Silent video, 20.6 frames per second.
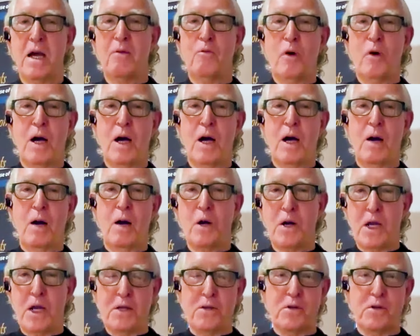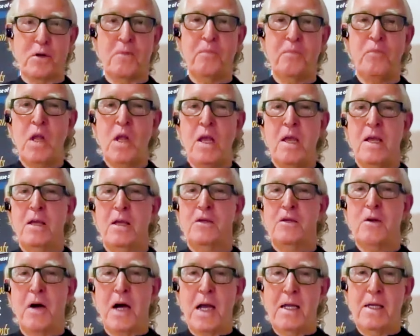I want an answer.
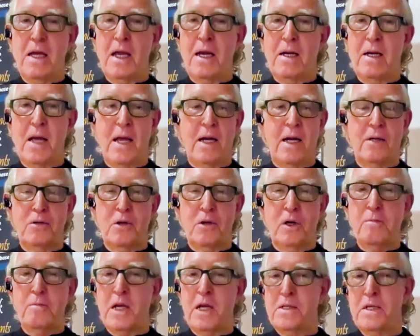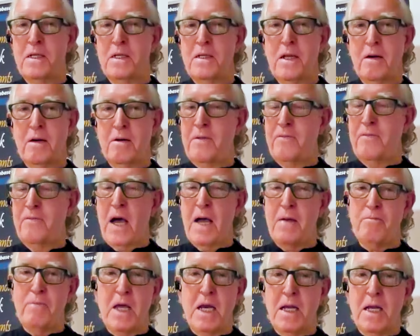So I told him, I said, you know, in
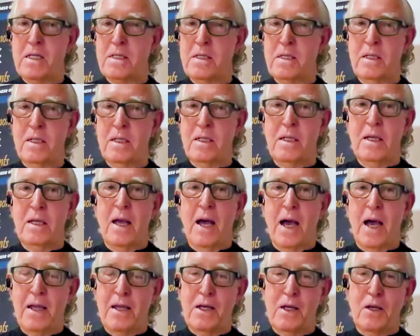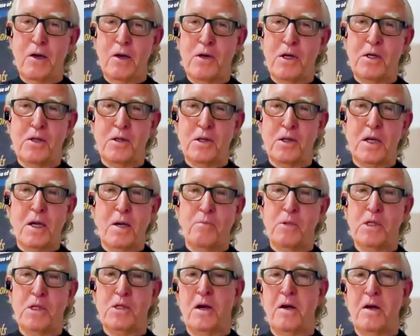5 minutes, I can go into the
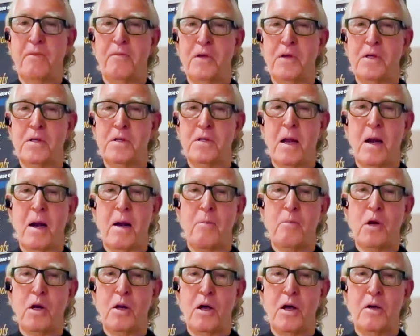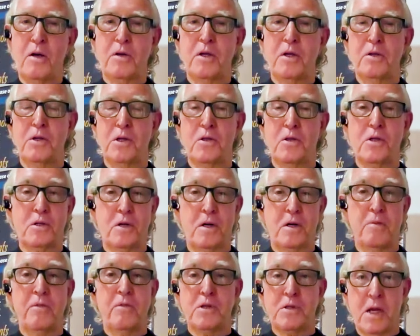company's office and I'm going to log on to the
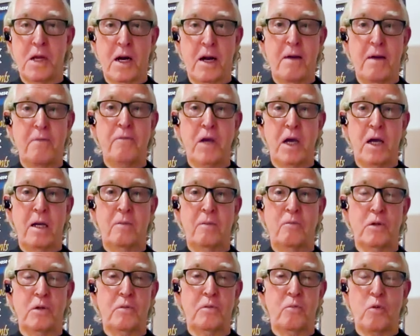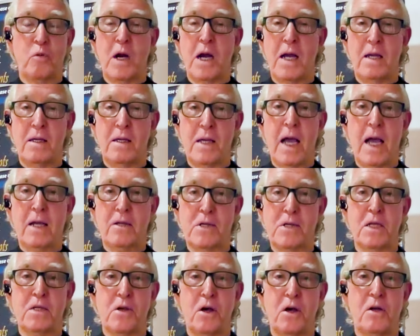service that I've got where I
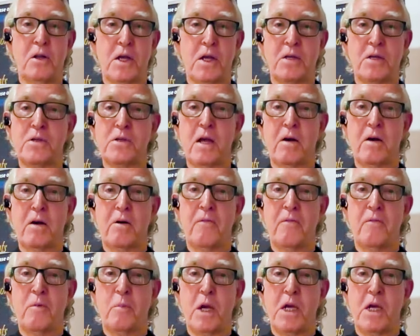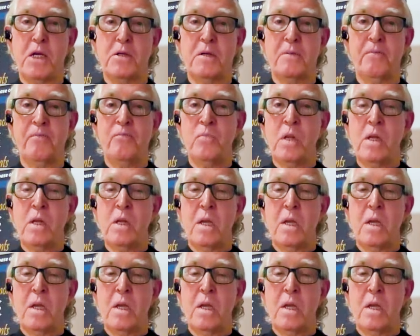access all the insider information.